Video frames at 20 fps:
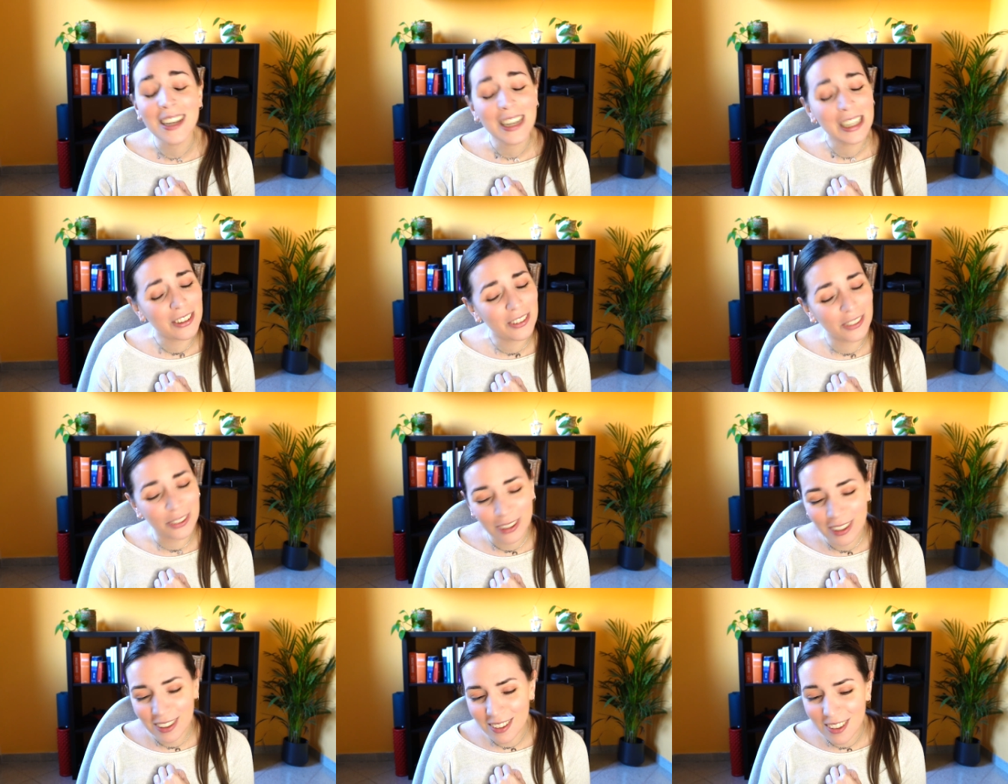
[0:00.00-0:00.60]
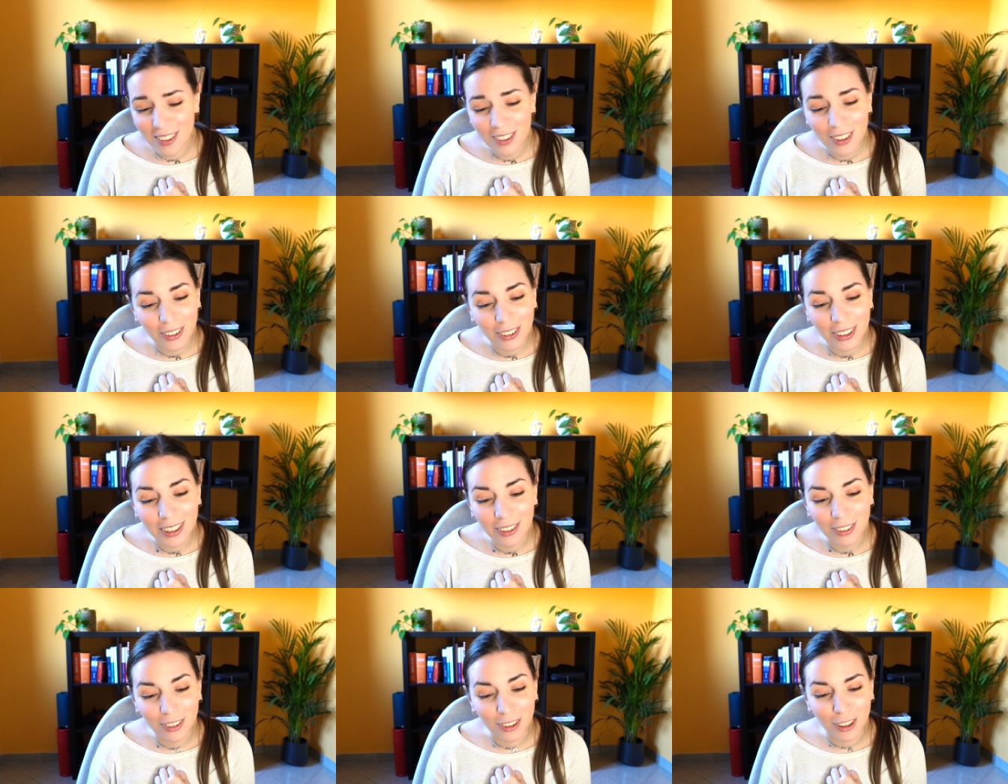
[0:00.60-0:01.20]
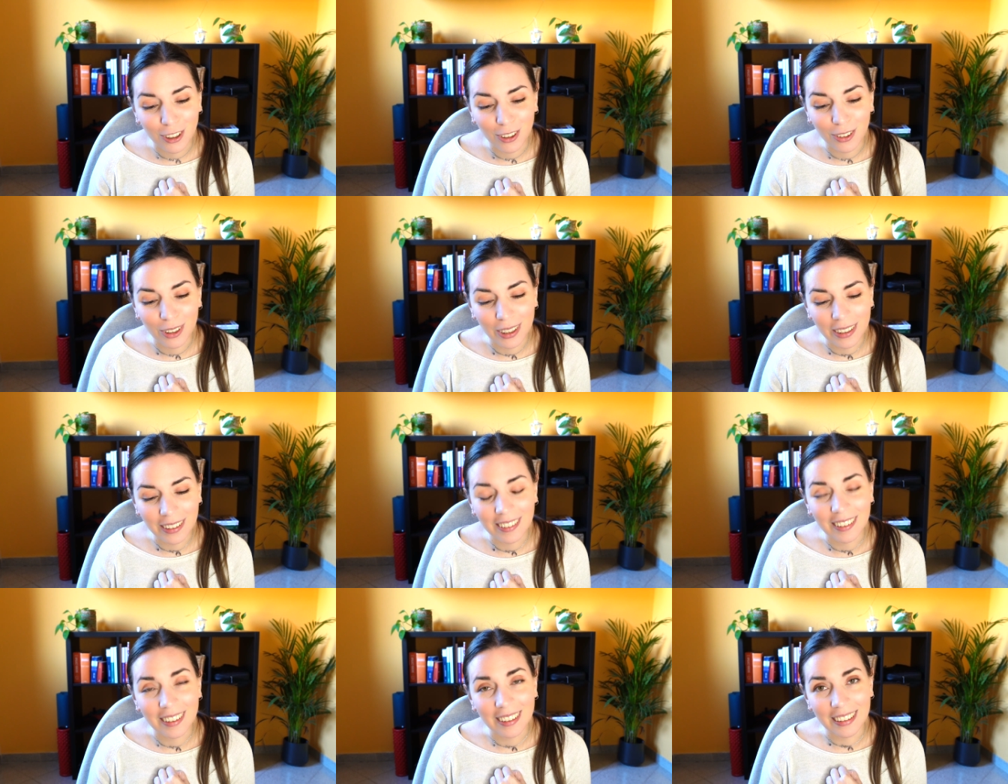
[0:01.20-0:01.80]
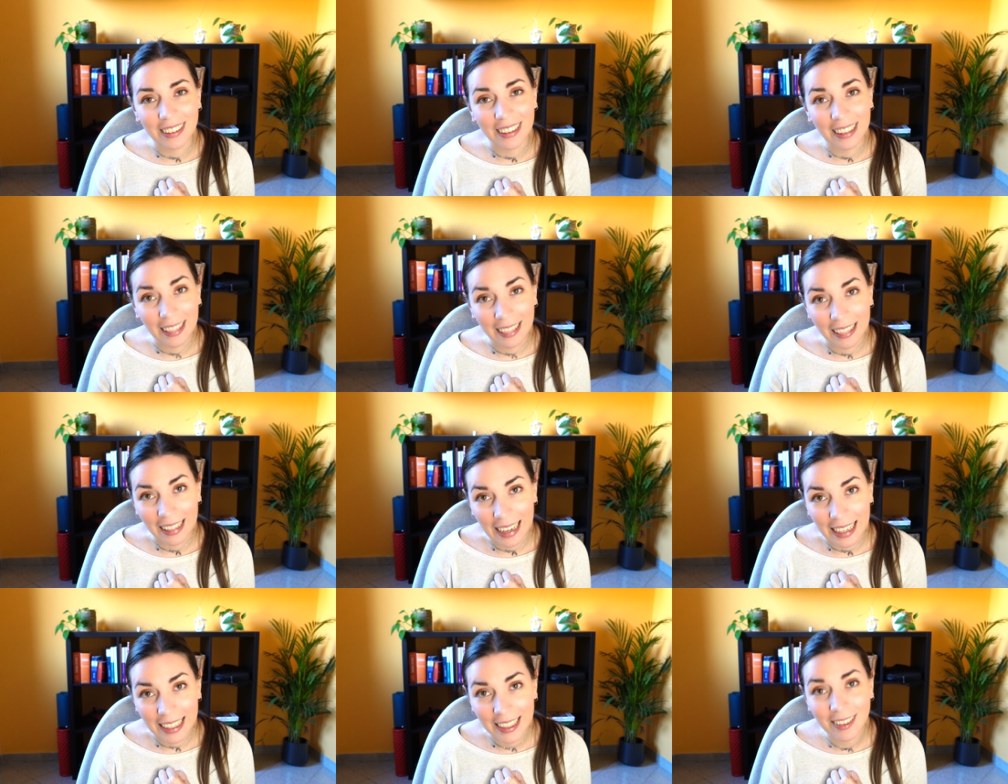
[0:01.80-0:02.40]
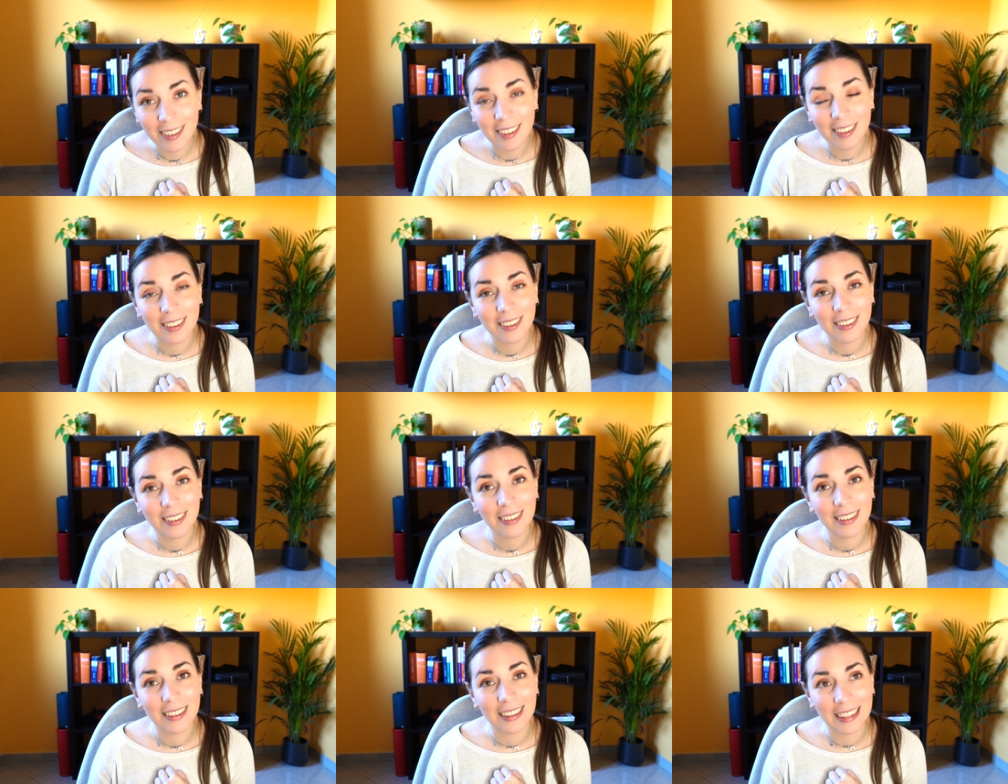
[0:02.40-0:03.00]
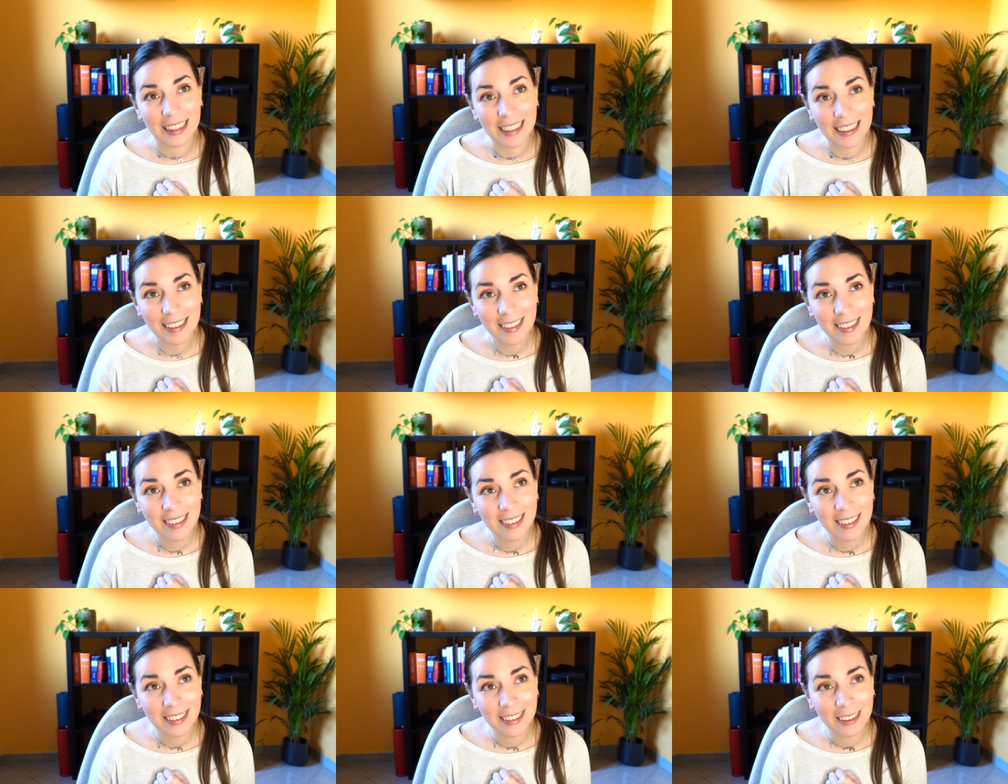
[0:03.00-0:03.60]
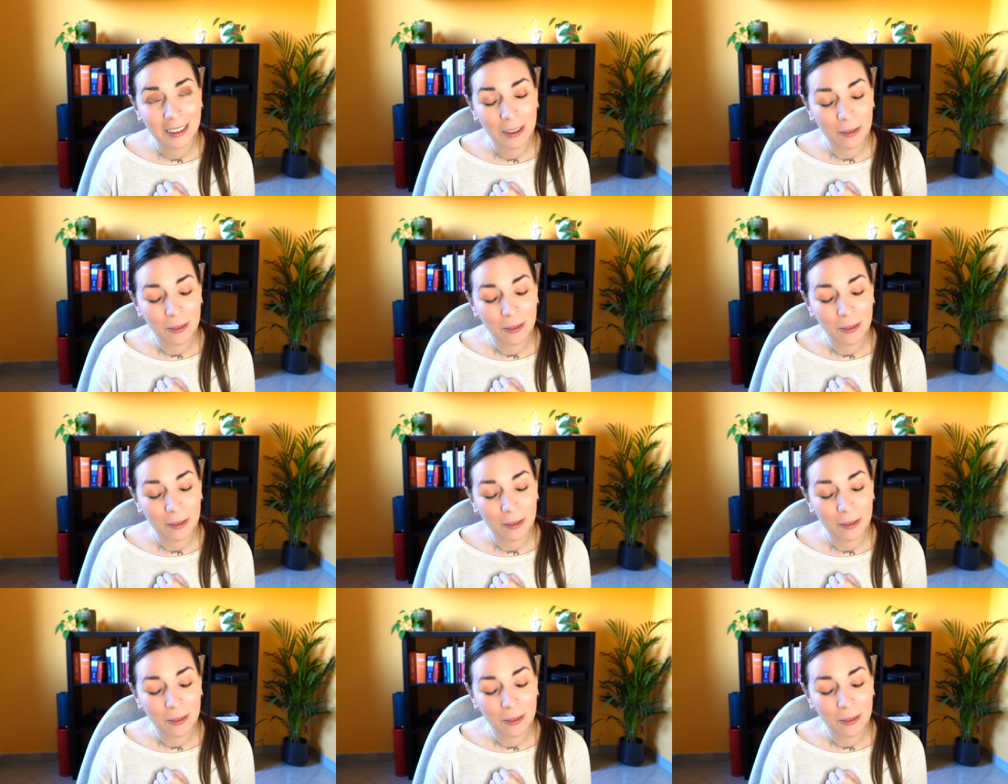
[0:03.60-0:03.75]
So this is going to go in the light list.